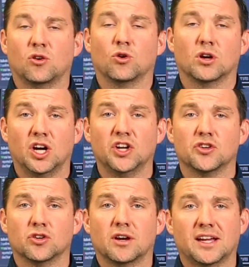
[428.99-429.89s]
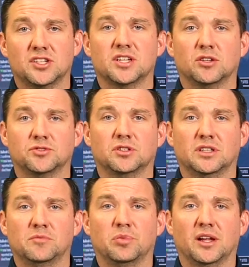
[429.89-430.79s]
or under a
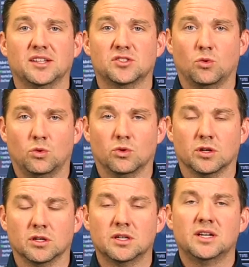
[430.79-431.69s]
shelter-in-place order.